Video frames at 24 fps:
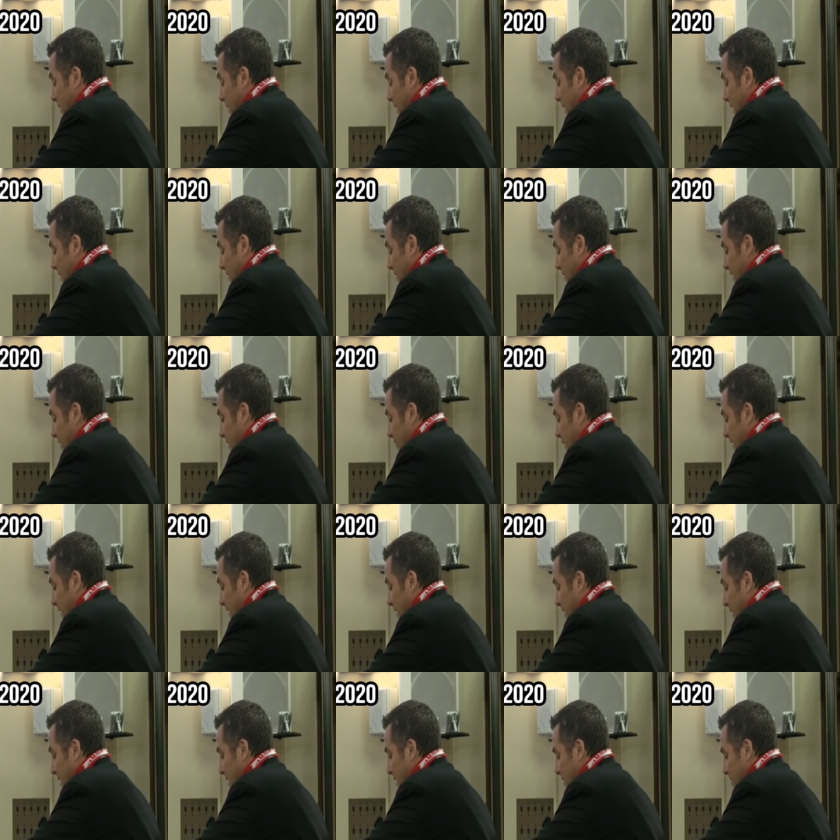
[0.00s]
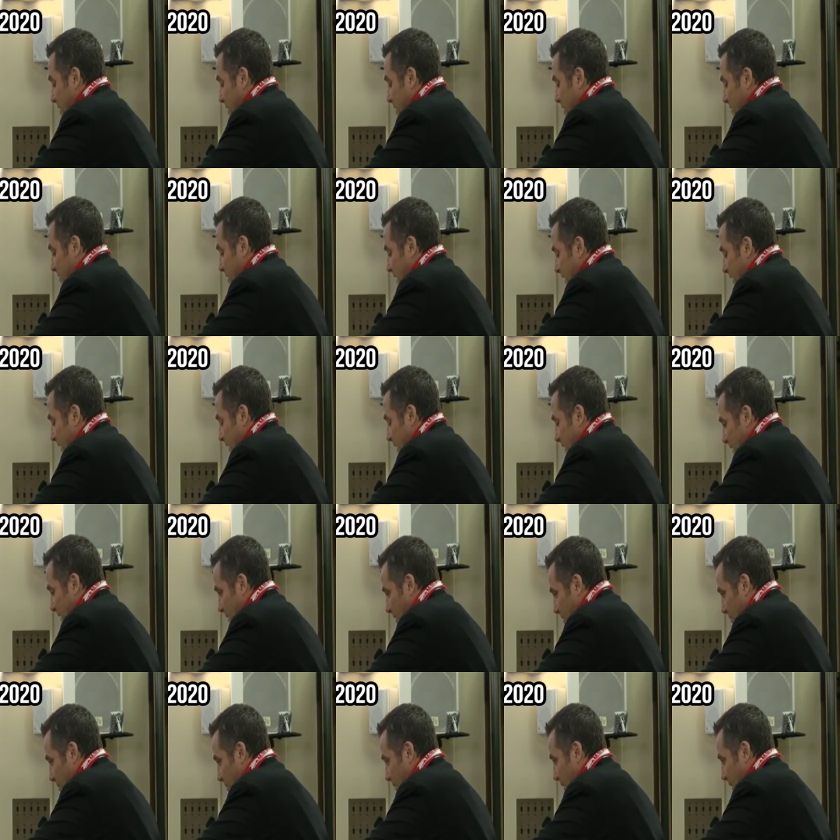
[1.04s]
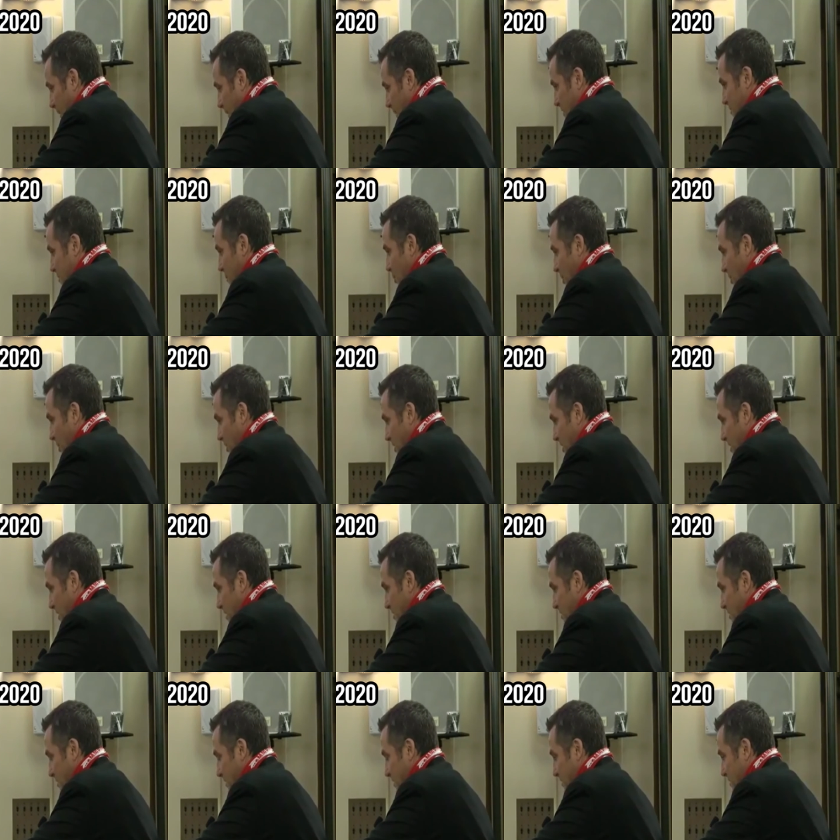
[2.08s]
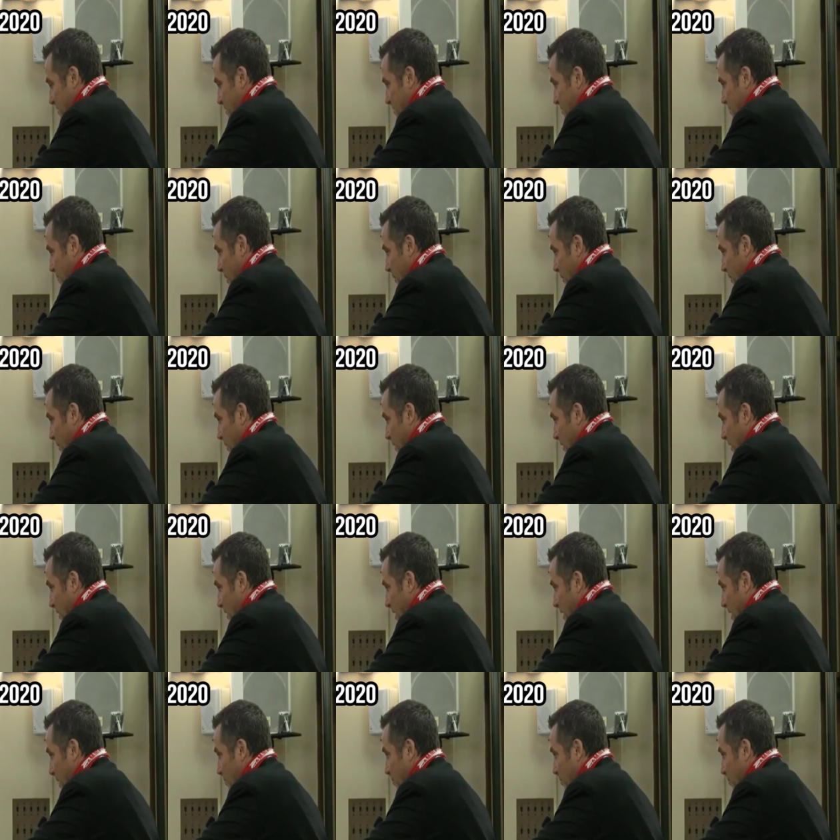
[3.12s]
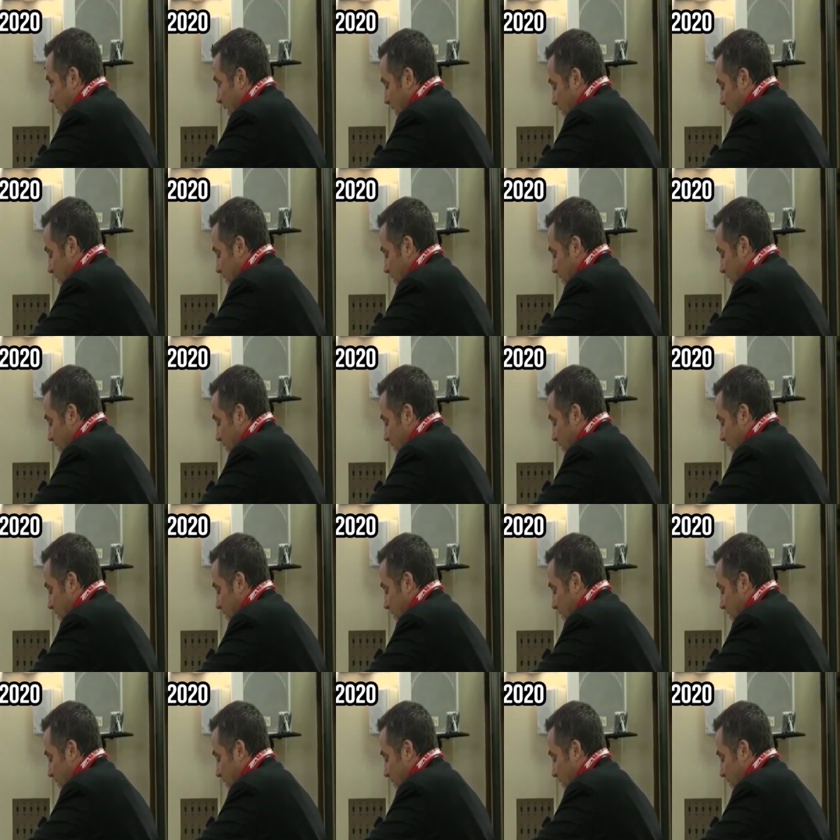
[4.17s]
I think right now, as long as the Lake County Health Department supports us, this is where we want to go.